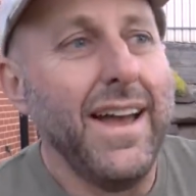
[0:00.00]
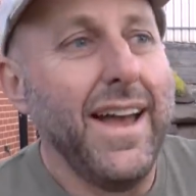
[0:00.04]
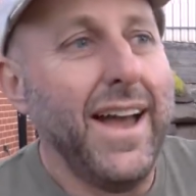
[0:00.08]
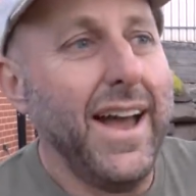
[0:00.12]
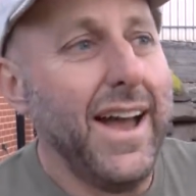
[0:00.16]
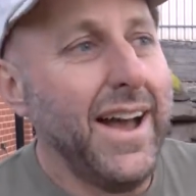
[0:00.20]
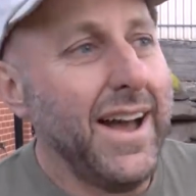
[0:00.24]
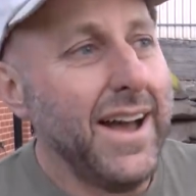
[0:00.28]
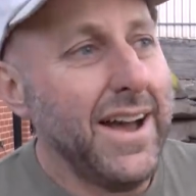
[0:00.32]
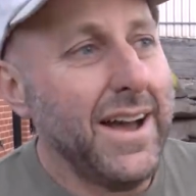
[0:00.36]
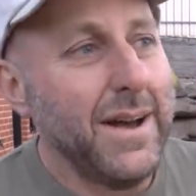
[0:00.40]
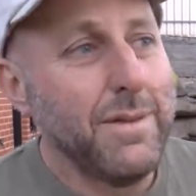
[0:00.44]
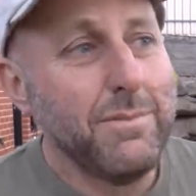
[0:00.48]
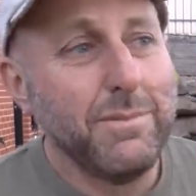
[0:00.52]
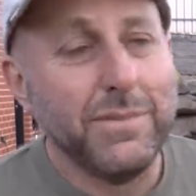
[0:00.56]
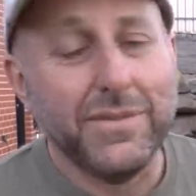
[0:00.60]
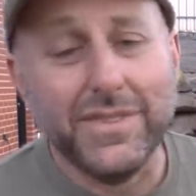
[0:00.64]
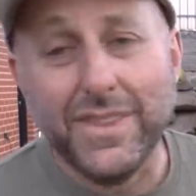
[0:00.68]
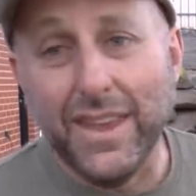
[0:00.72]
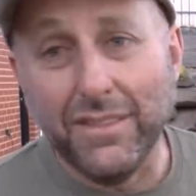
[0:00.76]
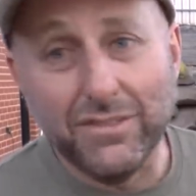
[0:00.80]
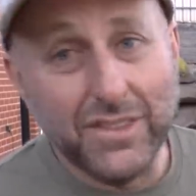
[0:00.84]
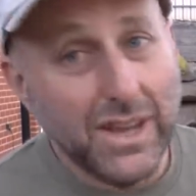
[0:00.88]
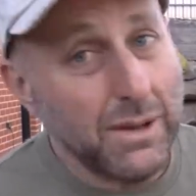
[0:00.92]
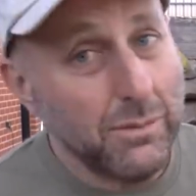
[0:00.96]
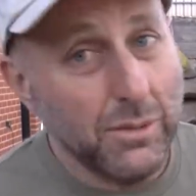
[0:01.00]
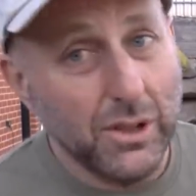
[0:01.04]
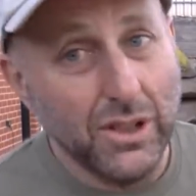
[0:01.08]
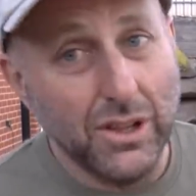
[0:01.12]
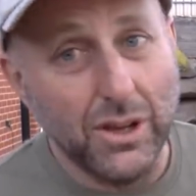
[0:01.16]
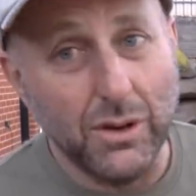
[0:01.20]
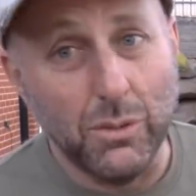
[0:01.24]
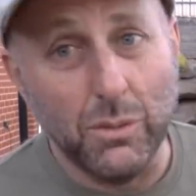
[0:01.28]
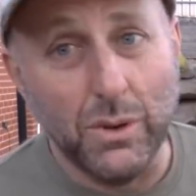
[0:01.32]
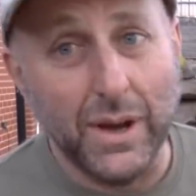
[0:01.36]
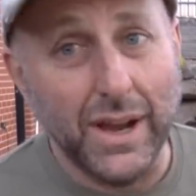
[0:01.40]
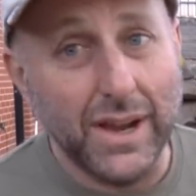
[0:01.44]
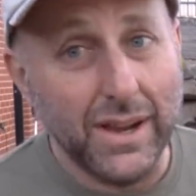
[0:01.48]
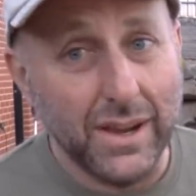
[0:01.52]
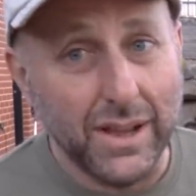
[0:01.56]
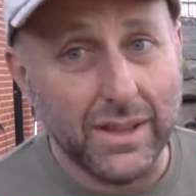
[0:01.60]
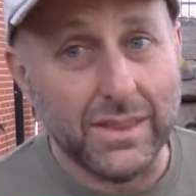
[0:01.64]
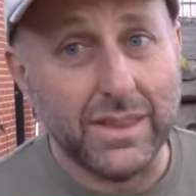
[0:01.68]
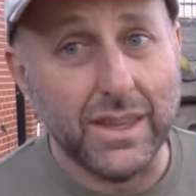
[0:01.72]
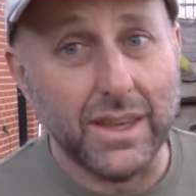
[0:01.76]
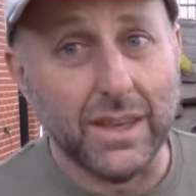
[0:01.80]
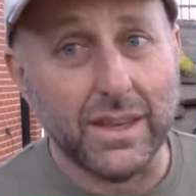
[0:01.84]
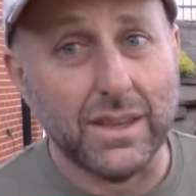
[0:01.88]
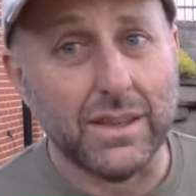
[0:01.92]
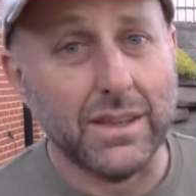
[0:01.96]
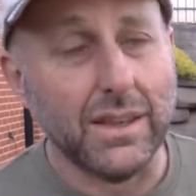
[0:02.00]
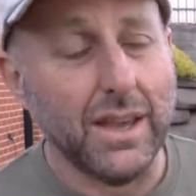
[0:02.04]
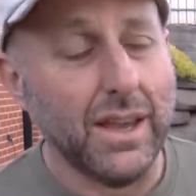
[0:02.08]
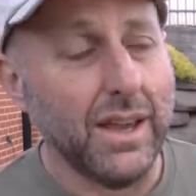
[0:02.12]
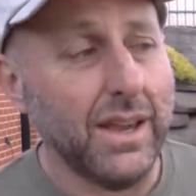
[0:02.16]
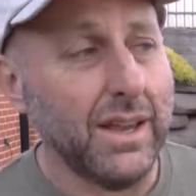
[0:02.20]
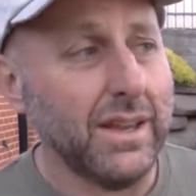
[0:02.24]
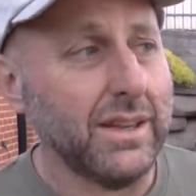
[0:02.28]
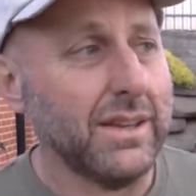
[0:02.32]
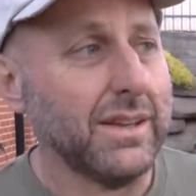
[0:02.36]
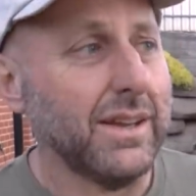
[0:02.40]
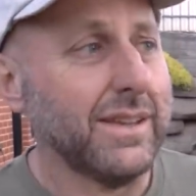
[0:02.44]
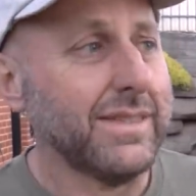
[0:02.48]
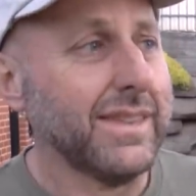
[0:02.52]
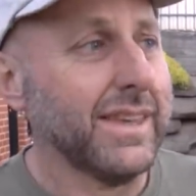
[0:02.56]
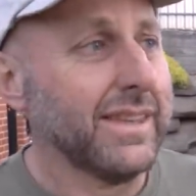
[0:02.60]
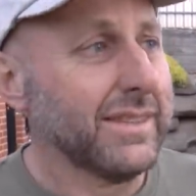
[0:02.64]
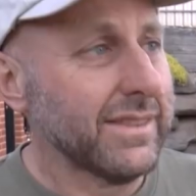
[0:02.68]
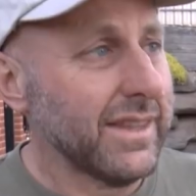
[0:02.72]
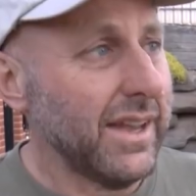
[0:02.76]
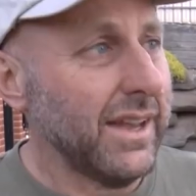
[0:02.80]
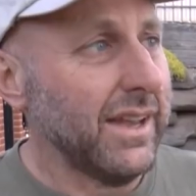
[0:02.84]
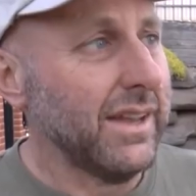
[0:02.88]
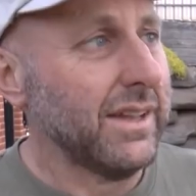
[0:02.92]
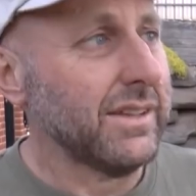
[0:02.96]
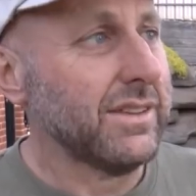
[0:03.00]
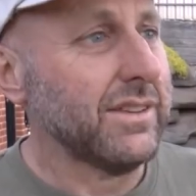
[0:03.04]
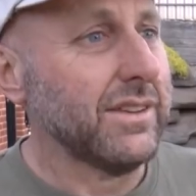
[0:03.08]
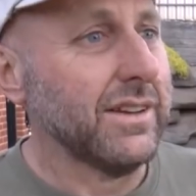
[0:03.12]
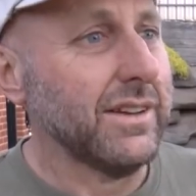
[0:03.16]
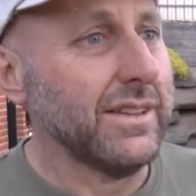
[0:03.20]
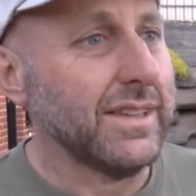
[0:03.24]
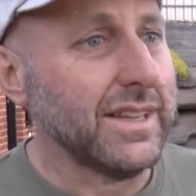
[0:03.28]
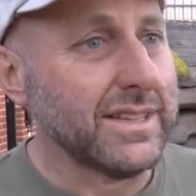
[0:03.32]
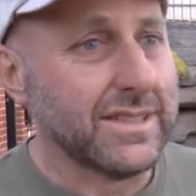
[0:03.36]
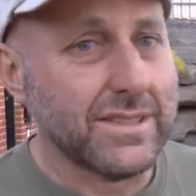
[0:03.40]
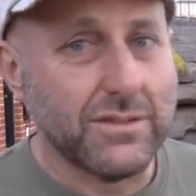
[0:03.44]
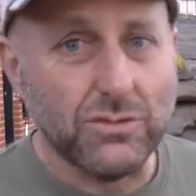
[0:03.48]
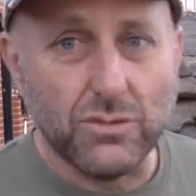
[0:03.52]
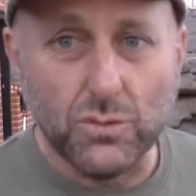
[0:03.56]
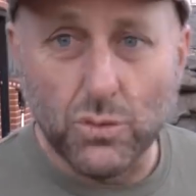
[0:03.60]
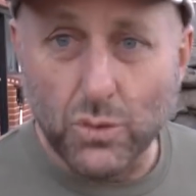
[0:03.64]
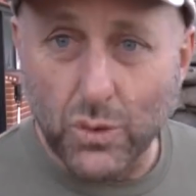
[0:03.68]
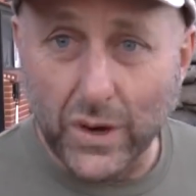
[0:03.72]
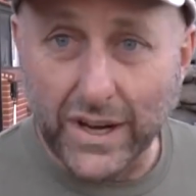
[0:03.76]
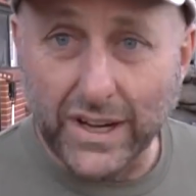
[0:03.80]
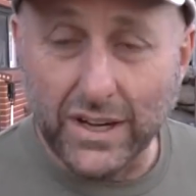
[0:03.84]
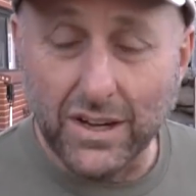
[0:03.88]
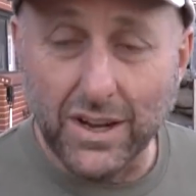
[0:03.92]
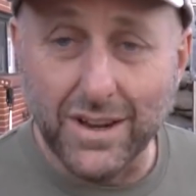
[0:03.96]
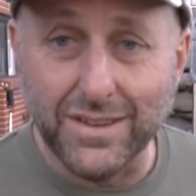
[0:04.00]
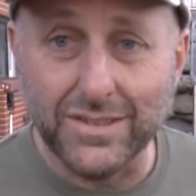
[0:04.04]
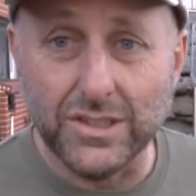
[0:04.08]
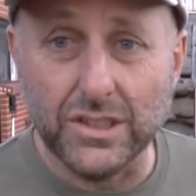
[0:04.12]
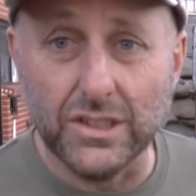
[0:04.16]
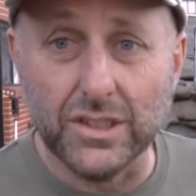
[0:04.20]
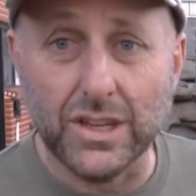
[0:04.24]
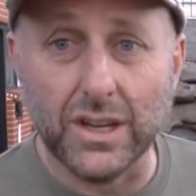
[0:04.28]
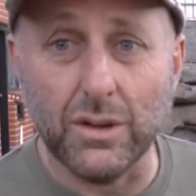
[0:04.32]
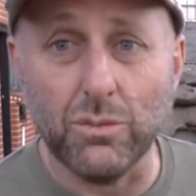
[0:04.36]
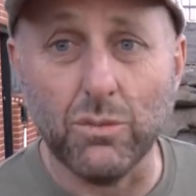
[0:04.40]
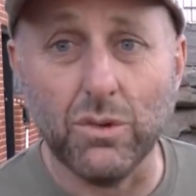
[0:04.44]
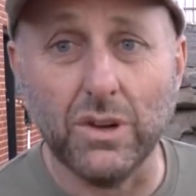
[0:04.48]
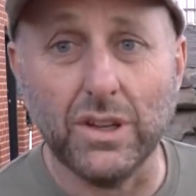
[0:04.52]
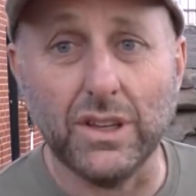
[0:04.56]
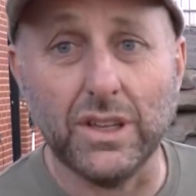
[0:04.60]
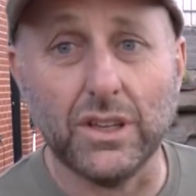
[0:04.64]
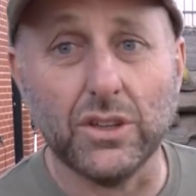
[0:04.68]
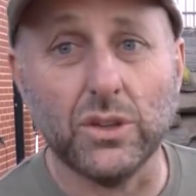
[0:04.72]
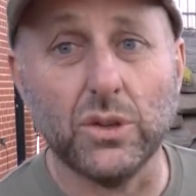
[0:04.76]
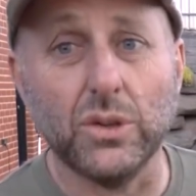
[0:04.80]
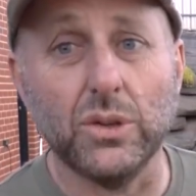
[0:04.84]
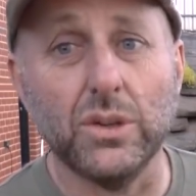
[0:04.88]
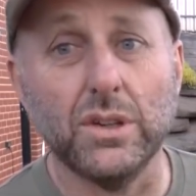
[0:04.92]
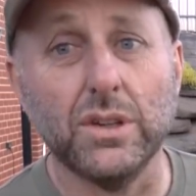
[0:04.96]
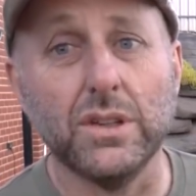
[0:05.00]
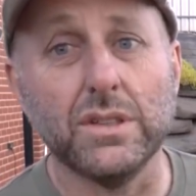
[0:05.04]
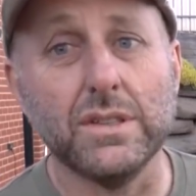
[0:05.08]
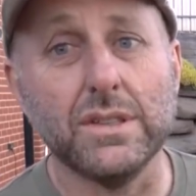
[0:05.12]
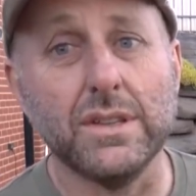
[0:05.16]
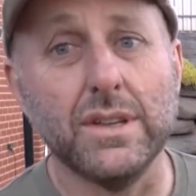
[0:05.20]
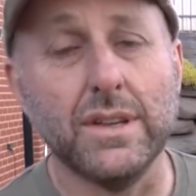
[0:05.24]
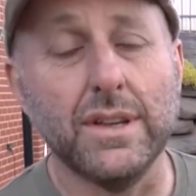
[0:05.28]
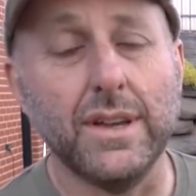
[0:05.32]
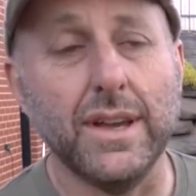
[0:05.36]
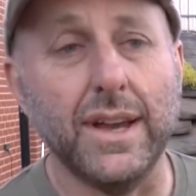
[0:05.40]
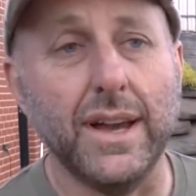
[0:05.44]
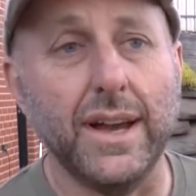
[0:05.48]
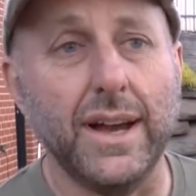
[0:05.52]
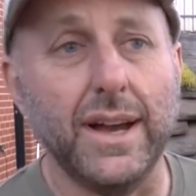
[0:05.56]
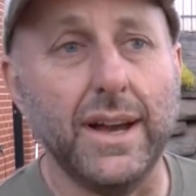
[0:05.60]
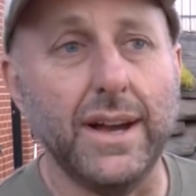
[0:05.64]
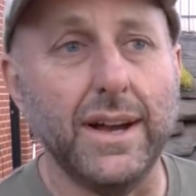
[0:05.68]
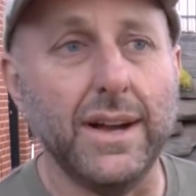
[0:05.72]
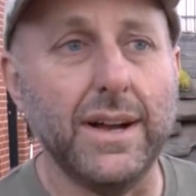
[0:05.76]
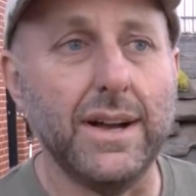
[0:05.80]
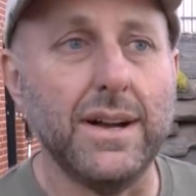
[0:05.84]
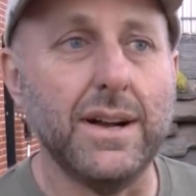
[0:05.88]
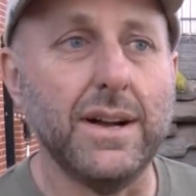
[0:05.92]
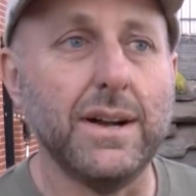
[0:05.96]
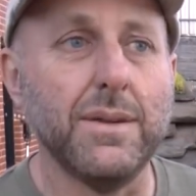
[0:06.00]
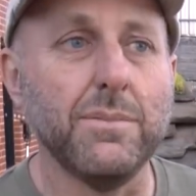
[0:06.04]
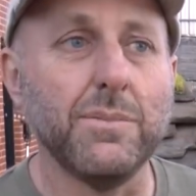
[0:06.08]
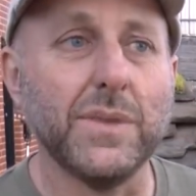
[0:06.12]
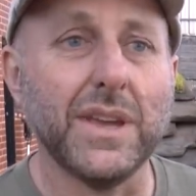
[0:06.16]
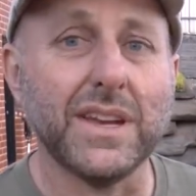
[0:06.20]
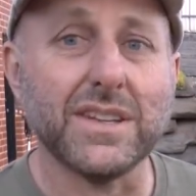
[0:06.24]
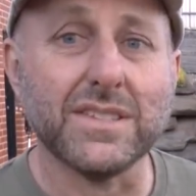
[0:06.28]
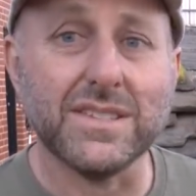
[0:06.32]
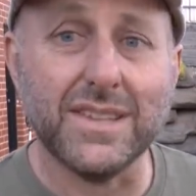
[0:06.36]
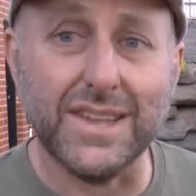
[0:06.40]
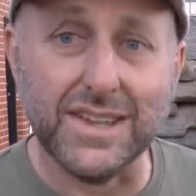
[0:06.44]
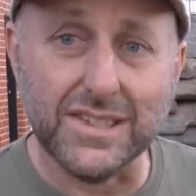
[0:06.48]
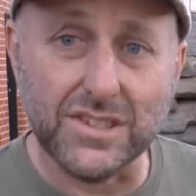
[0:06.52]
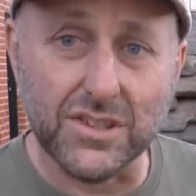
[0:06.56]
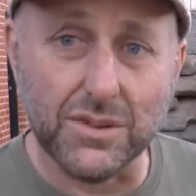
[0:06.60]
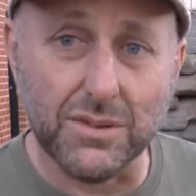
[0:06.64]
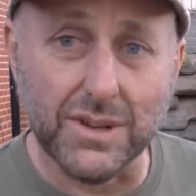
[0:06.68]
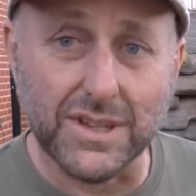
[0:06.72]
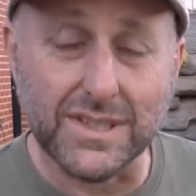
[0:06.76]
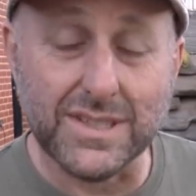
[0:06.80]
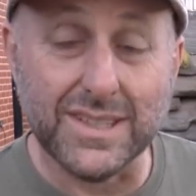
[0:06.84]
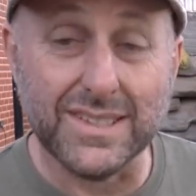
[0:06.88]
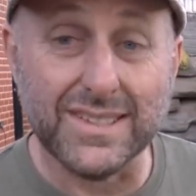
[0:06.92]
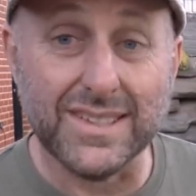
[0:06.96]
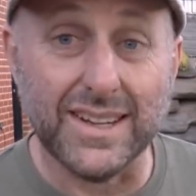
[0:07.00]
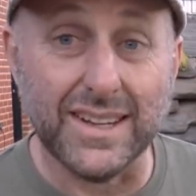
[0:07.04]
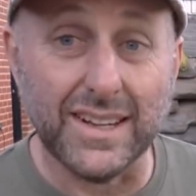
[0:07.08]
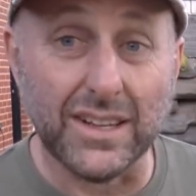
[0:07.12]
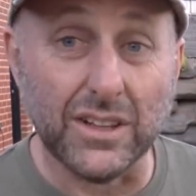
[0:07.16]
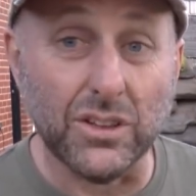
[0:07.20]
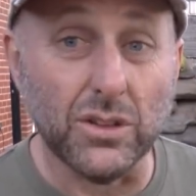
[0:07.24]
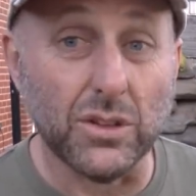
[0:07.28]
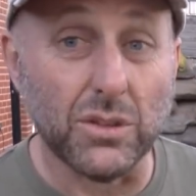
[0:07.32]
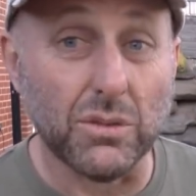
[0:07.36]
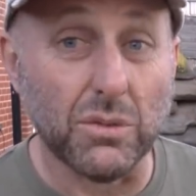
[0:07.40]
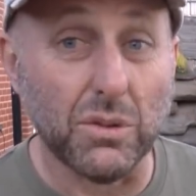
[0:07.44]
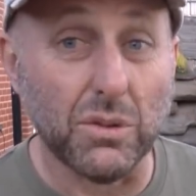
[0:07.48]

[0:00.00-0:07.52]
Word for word: Um, they've come a long way I think and I think that you know the recurves looking really good um, the accessories are starting to look